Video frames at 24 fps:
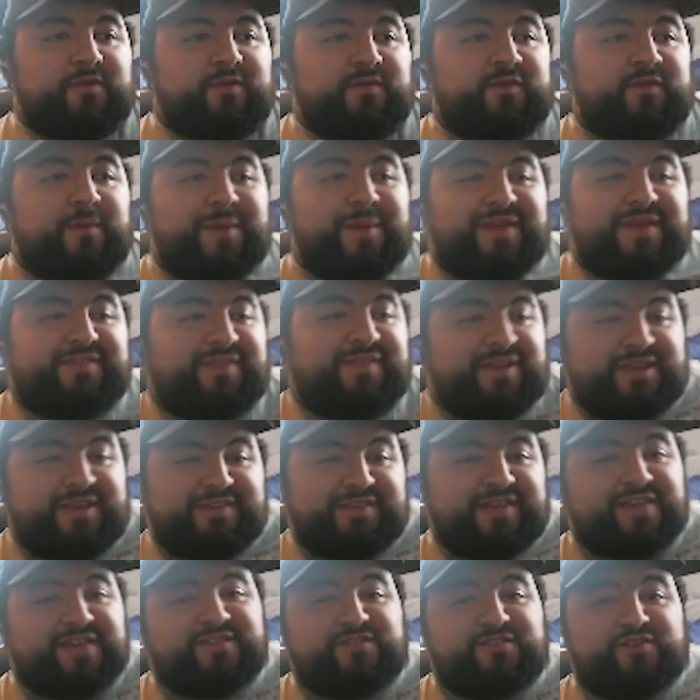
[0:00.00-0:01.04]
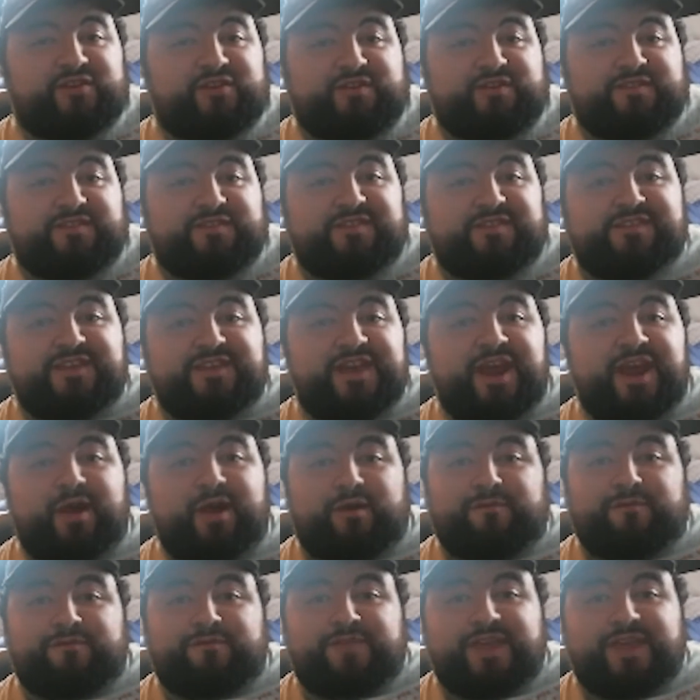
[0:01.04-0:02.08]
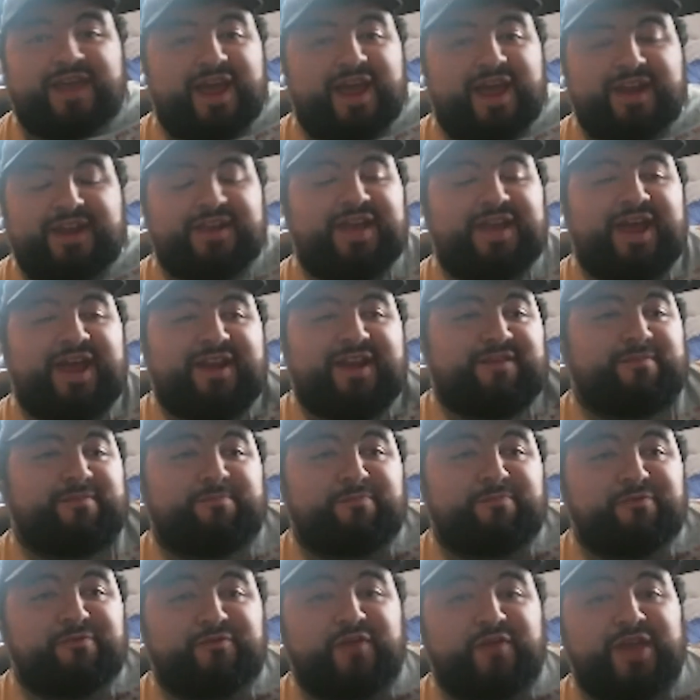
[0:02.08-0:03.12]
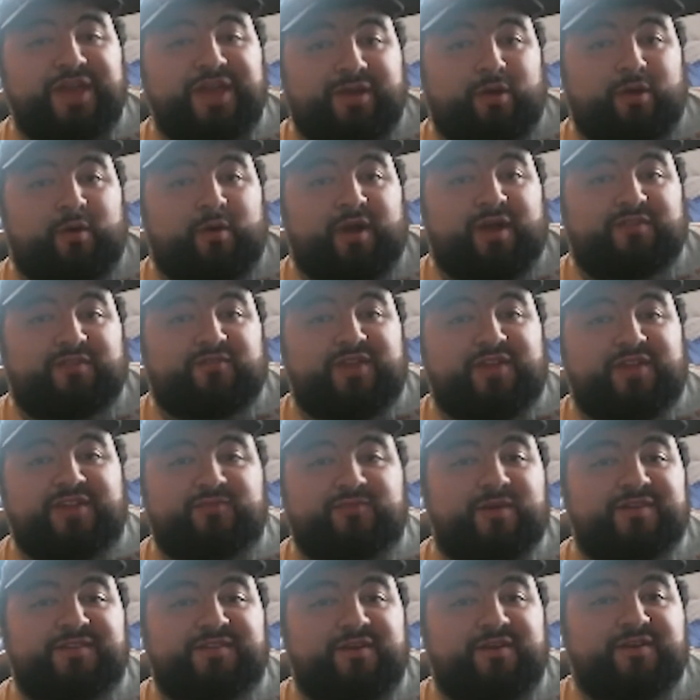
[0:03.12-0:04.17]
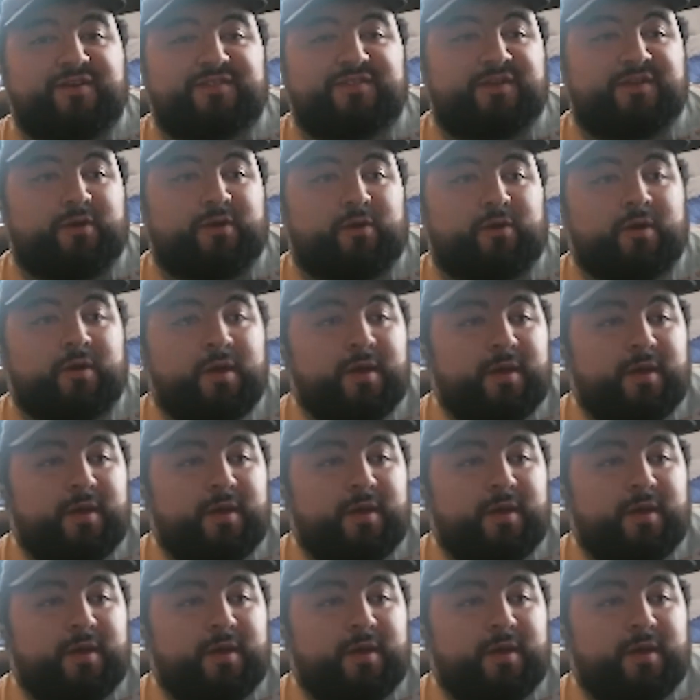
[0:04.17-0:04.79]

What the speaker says: So basically, he's at the church to see Aerith. They kind of got a thing going on, so that's why he's there to see her.